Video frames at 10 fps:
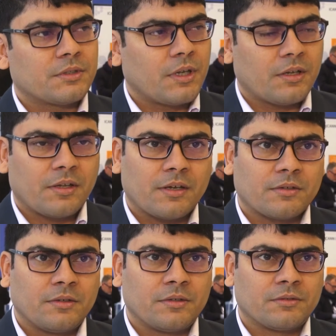take
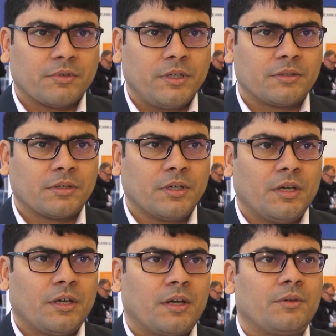that uh, trend
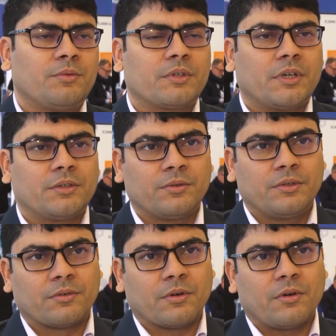and we try to, you
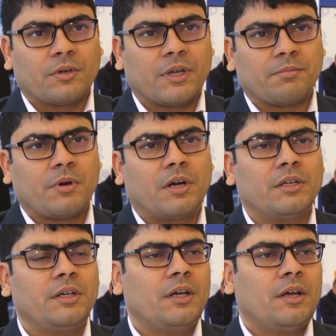know, record that
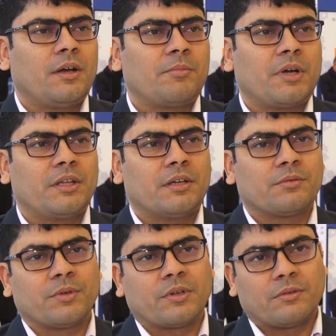part and by that,
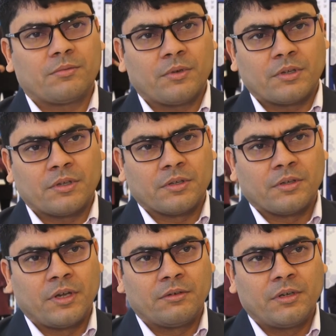we, we
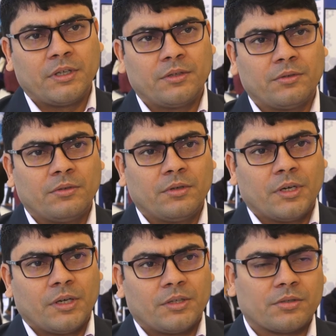generally, you know,
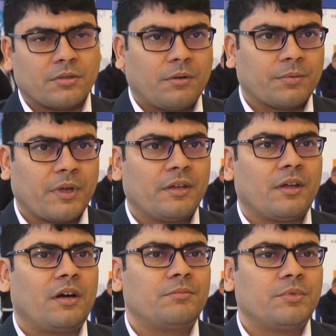stop any
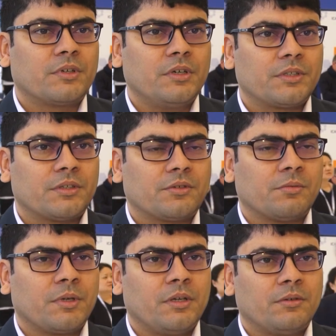harmful content to
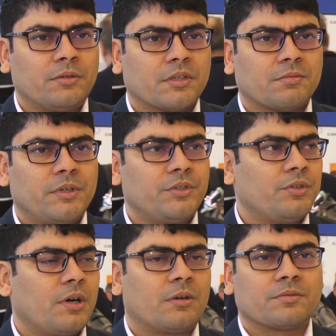be, you know, displayed
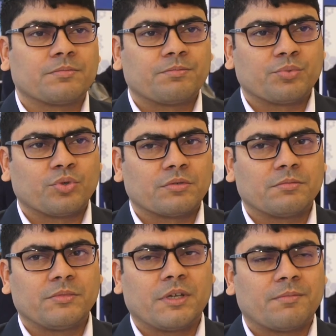in our
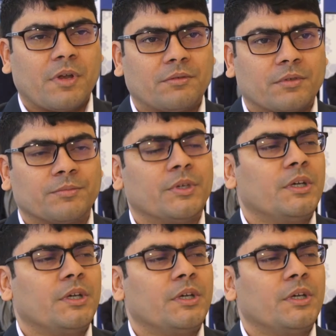social media platform.